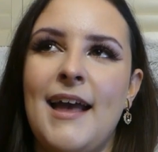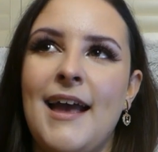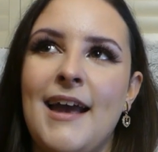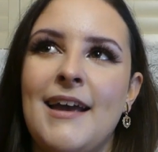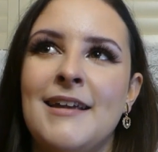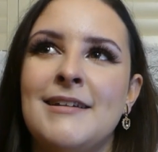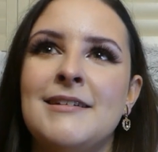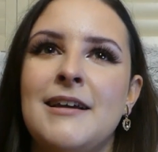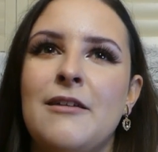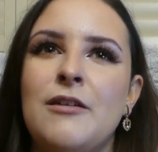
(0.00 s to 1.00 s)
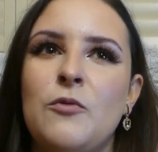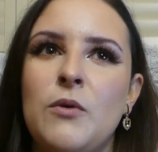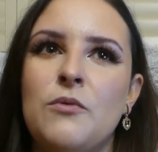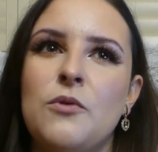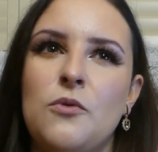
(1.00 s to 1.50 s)
And I think we
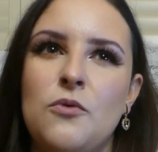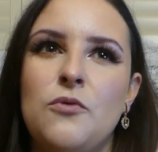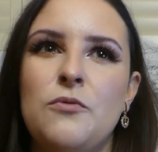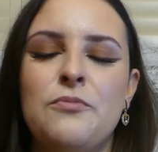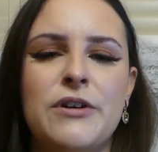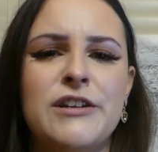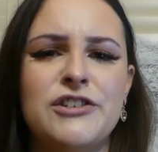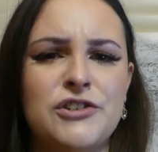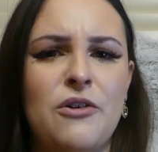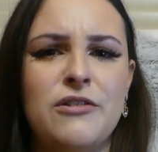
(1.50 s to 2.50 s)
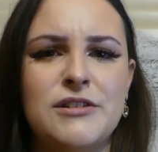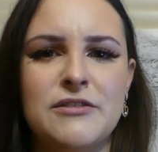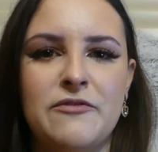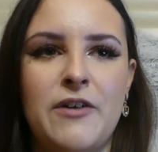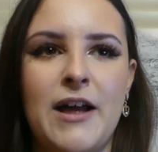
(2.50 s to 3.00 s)
were all pretty shocked
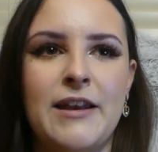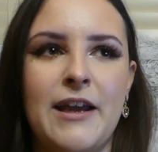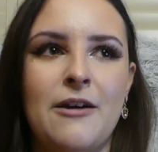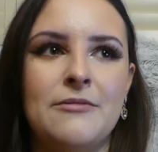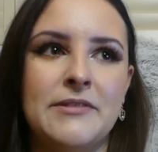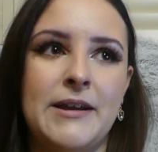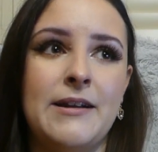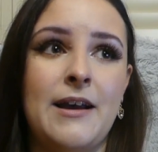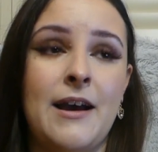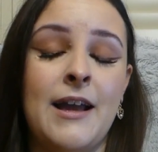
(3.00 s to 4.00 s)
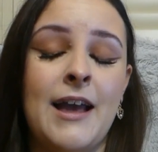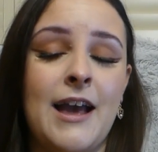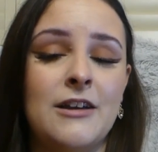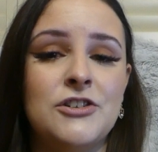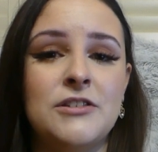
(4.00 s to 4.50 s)
to find out that I
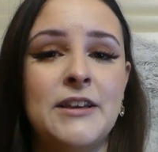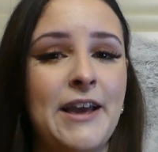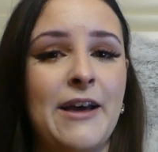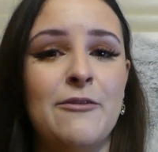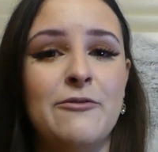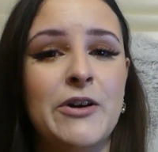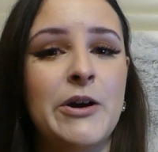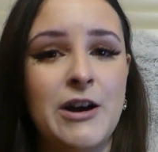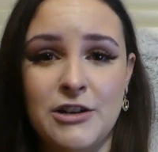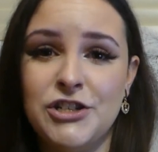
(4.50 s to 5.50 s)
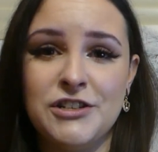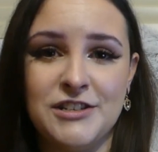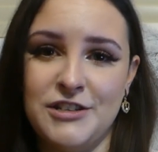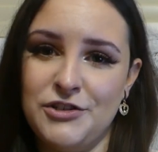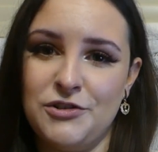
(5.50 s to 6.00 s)
actually have Usher
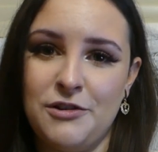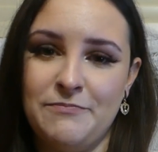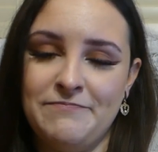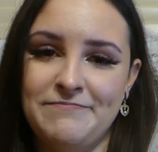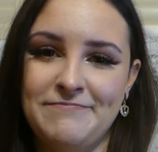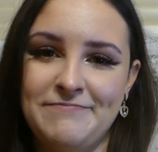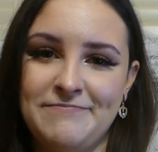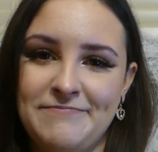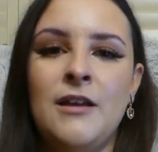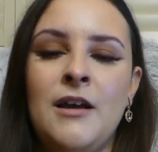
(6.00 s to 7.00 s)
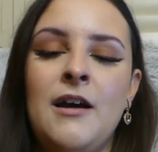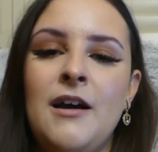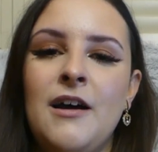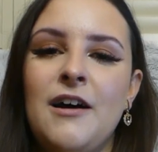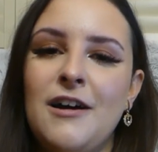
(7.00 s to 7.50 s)
syndrome.
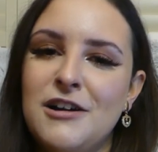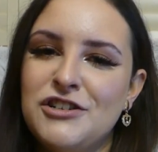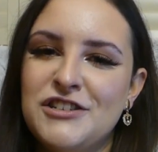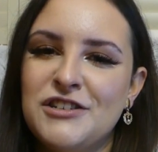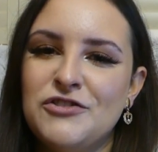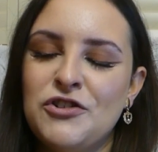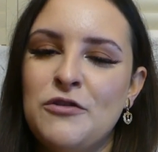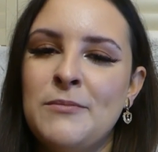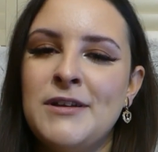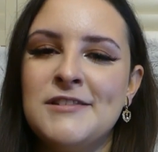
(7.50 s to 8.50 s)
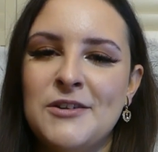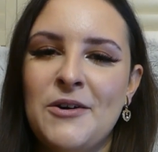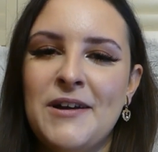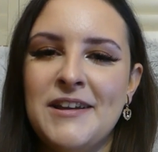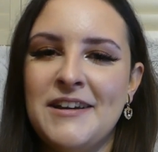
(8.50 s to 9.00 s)
Usher syndrome is
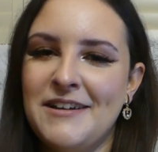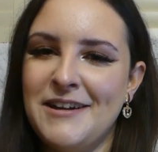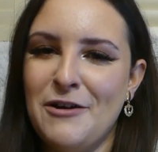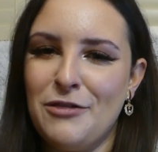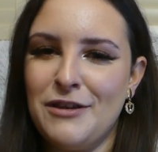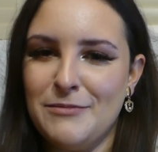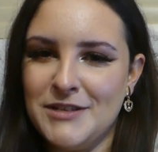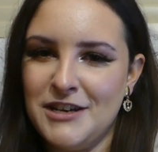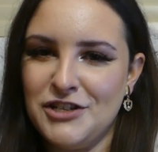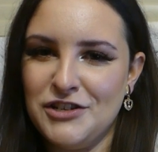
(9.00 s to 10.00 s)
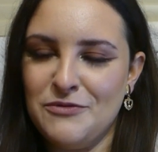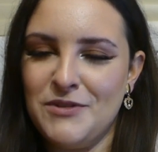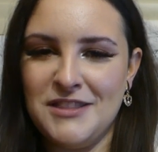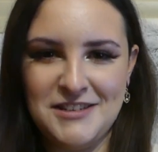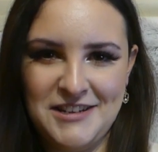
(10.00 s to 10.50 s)
not an unhealthy obsession
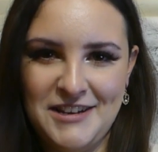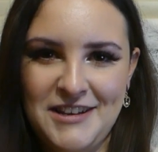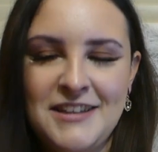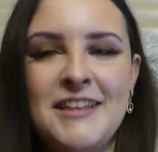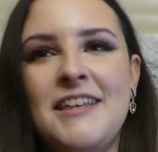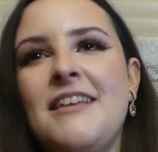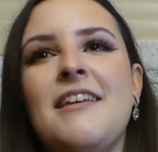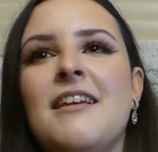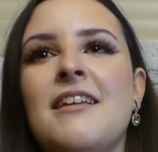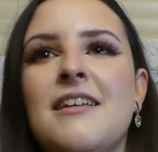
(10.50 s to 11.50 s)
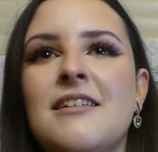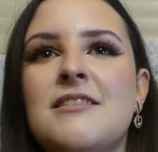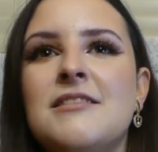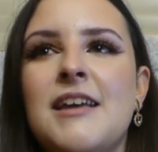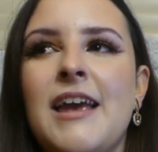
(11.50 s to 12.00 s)
with the singer. It
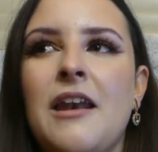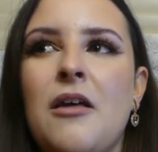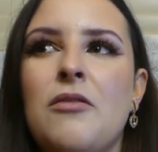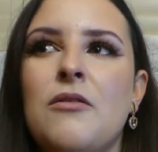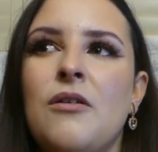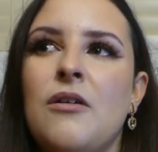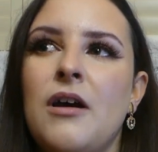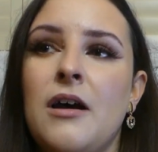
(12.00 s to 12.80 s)
is another